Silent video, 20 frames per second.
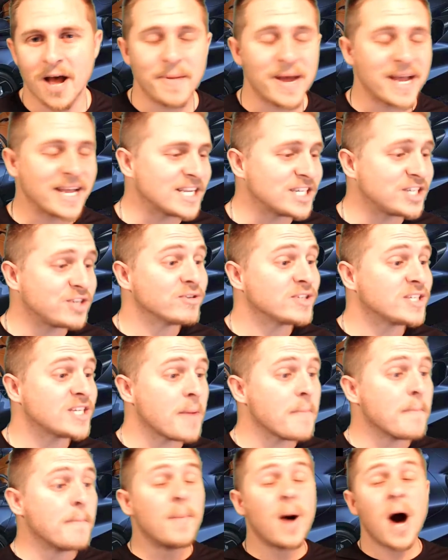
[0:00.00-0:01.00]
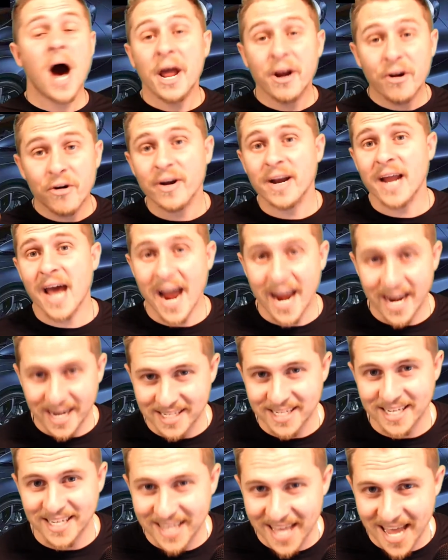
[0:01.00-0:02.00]
I guess you would say,
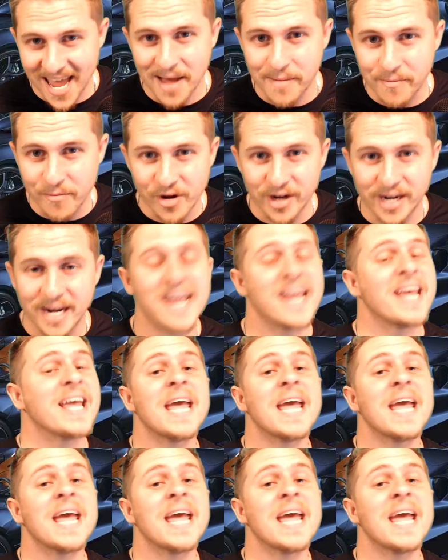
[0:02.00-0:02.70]
modernizing the M1A